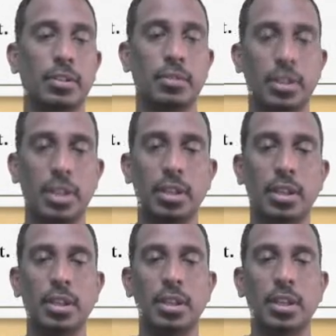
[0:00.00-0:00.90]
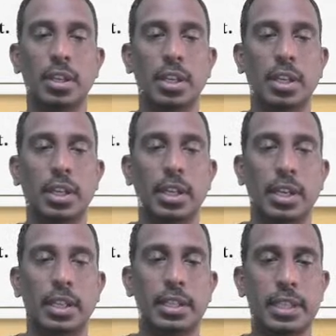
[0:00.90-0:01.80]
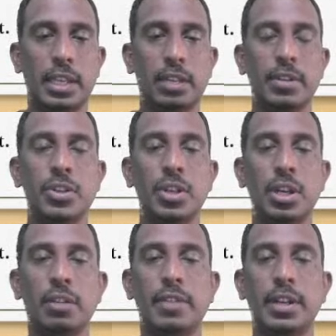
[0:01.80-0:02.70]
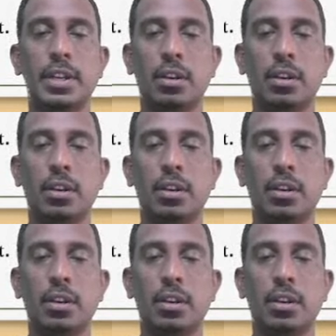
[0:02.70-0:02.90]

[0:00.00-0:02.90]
Okay. The sequential event,